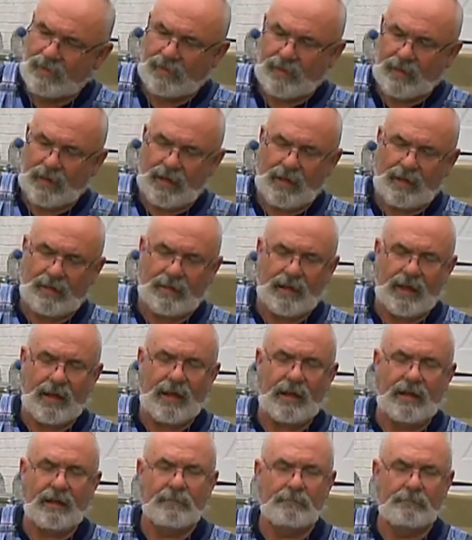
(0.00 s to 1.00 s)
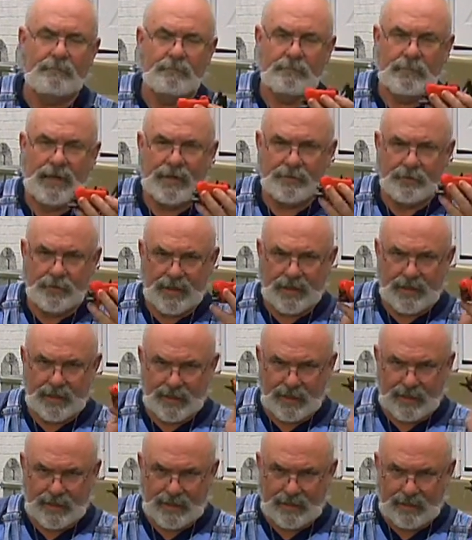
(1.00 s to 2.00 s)
And a metric
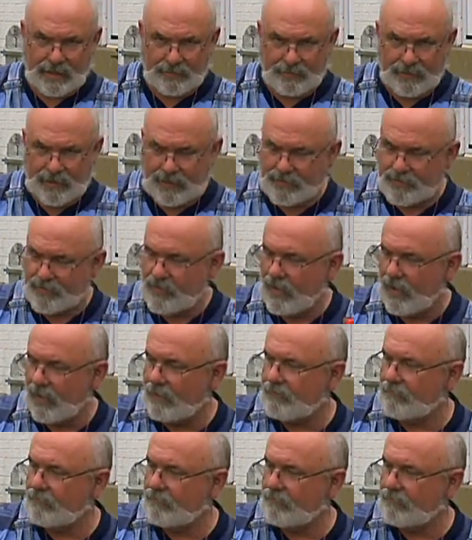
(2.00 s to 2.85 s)
Allen wrench set.